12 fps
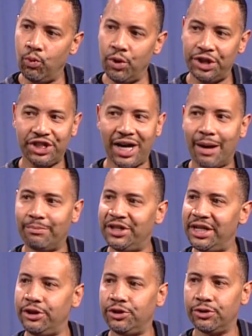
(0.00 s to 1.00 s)
woodshop
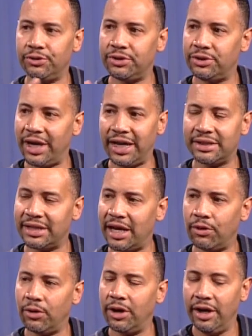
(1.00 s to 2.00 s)
teachers, et
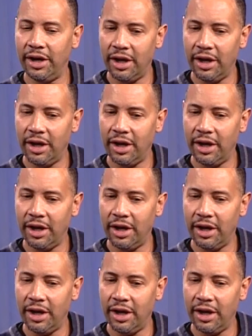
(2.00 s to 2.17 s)
cetera.